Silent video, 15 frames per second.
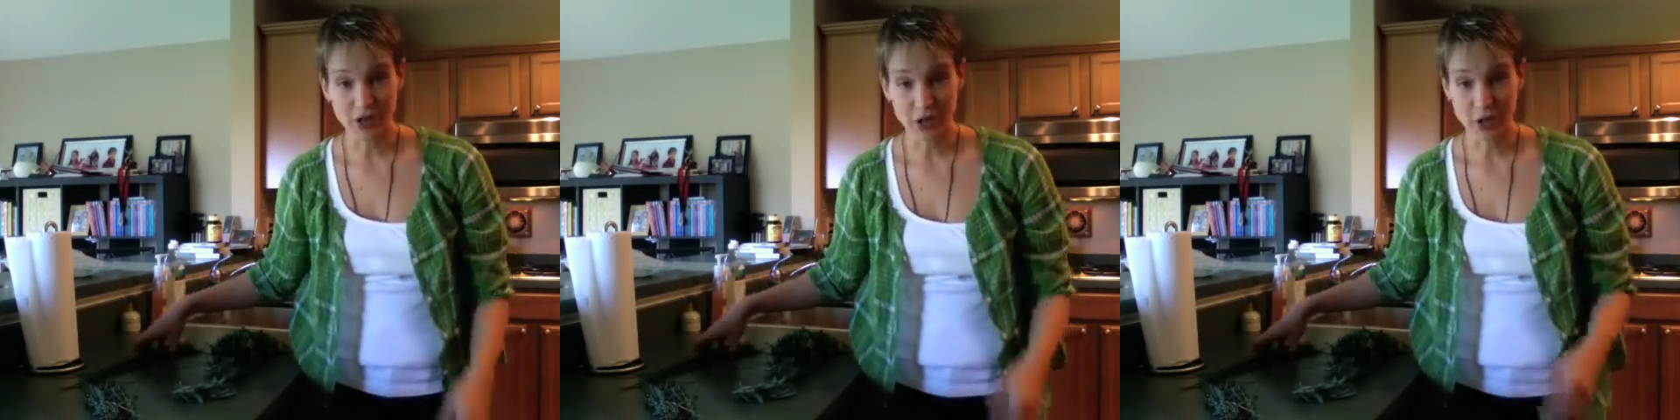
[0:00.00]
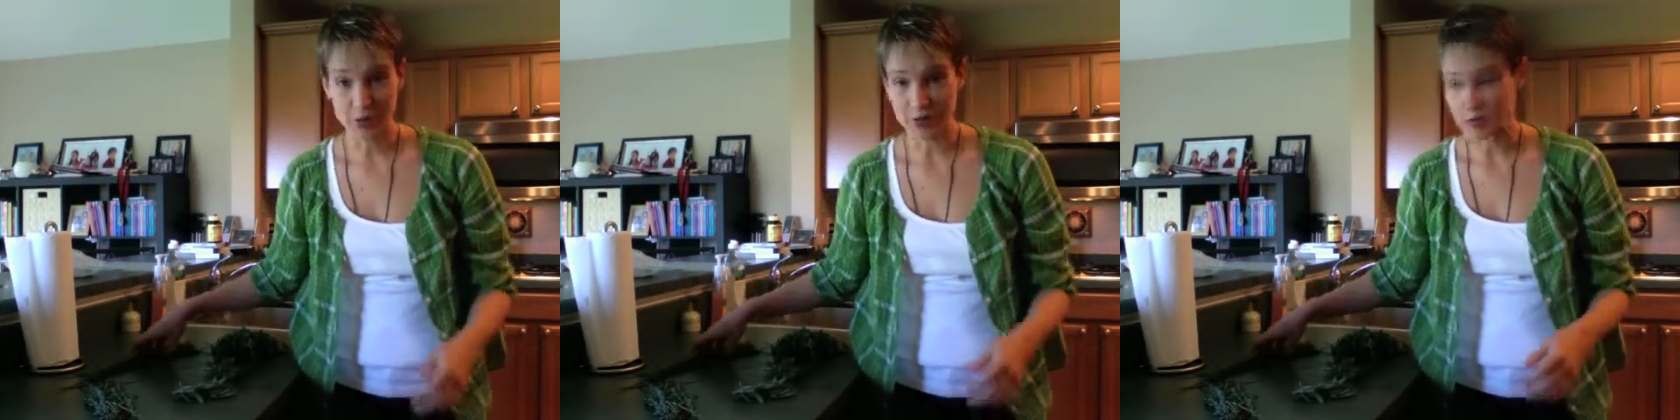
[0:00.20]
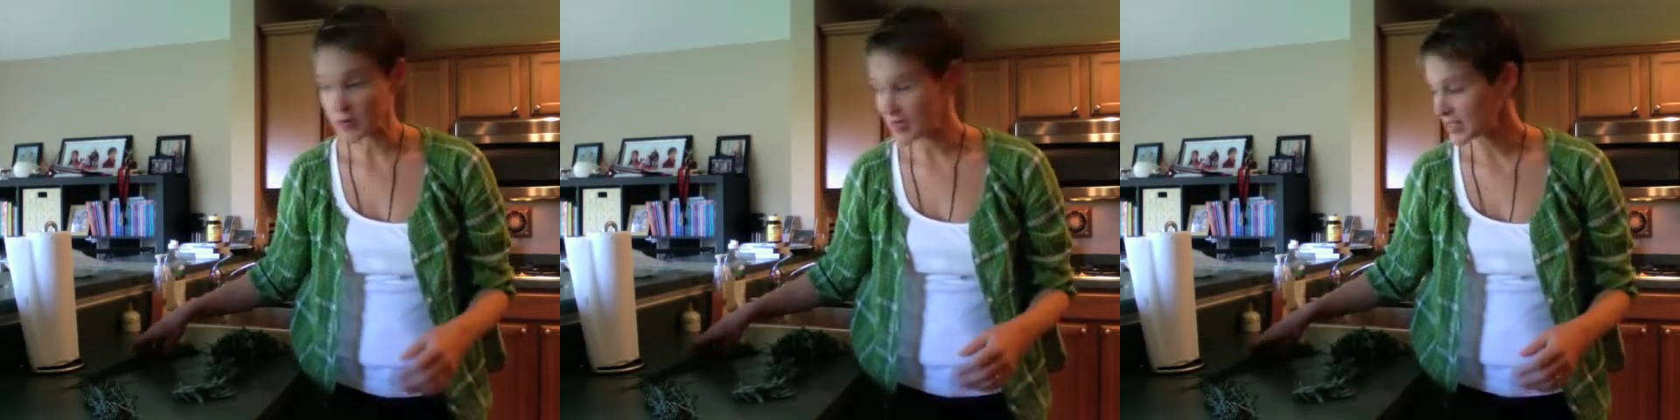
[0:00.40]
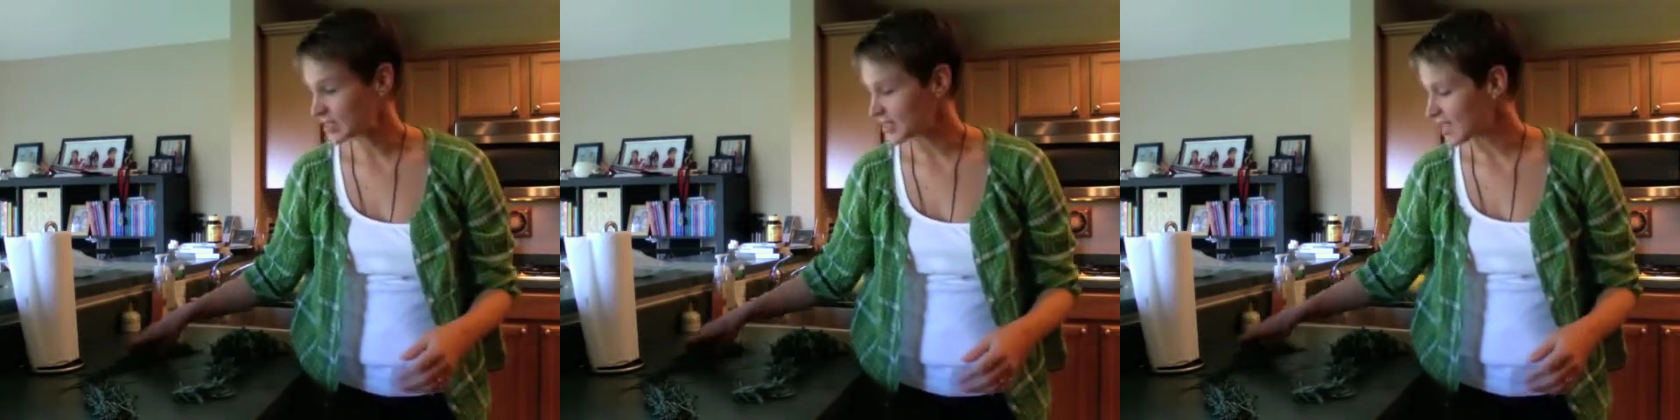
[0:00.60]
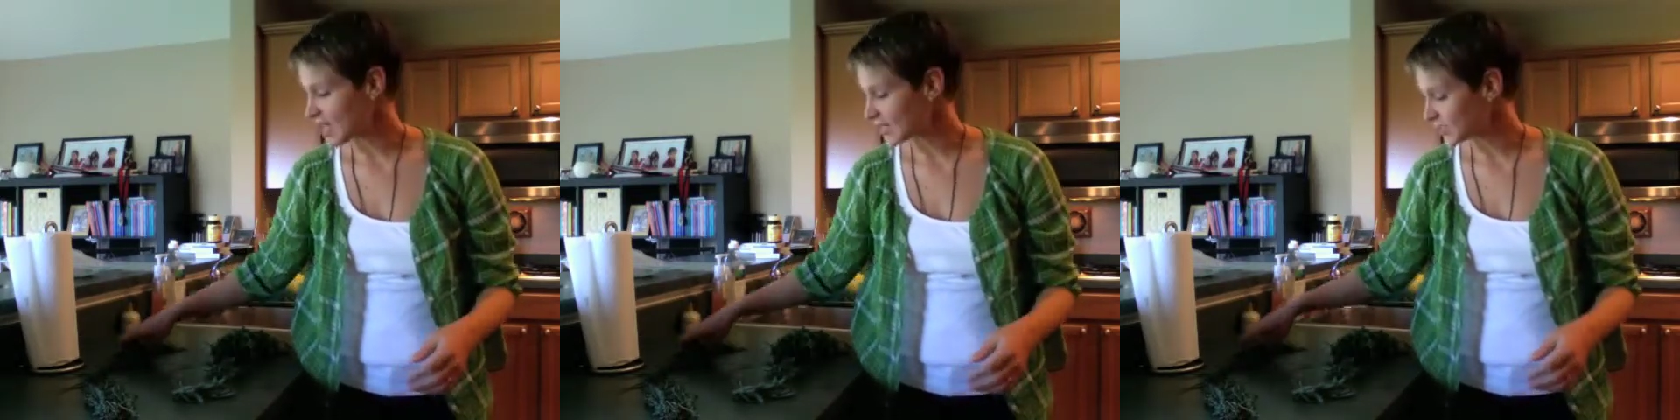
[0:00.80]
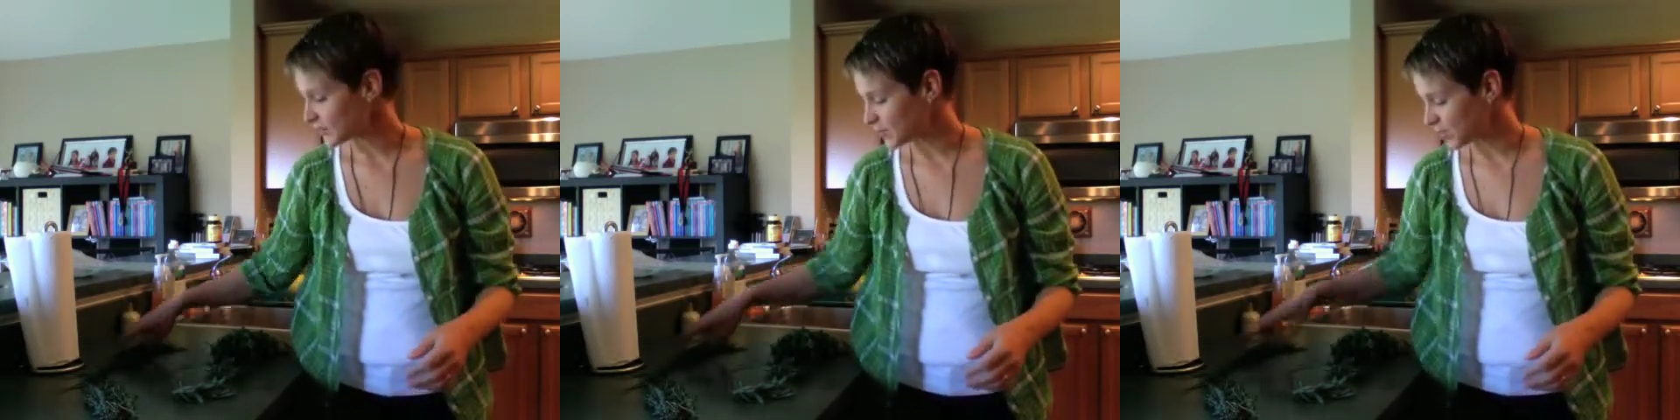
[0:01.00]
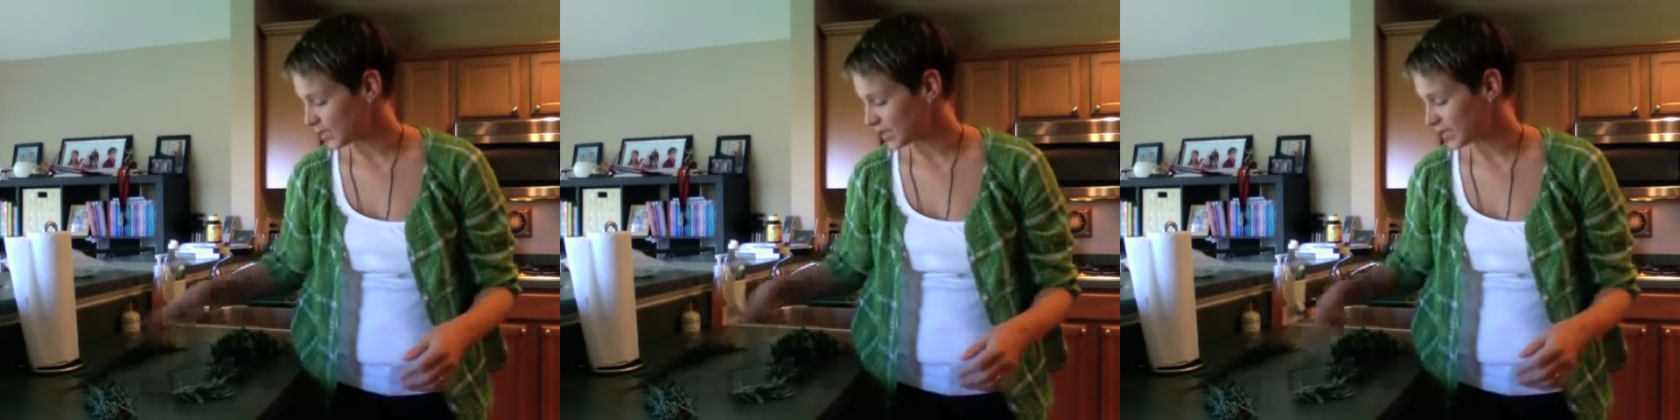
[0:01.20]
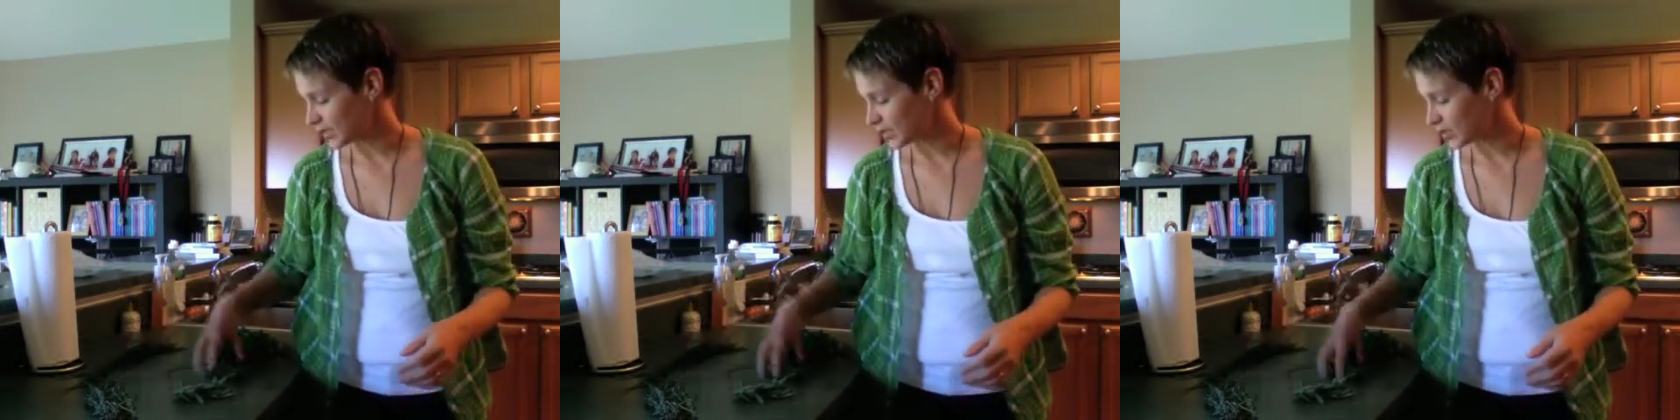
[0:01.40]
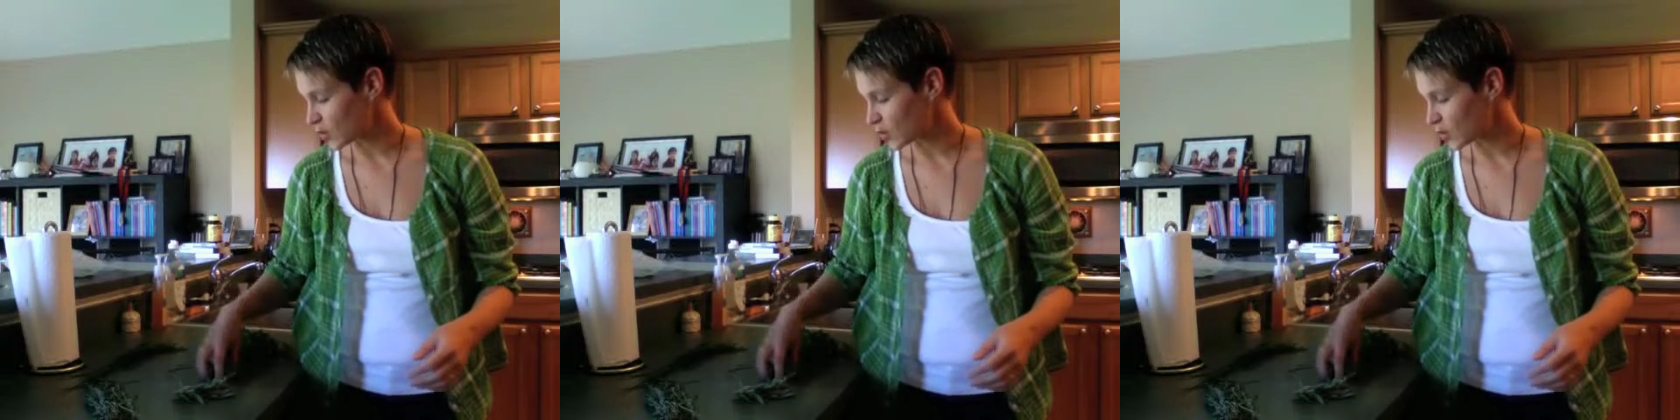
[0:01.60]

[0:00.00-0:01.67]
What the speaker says: herbs weekly has been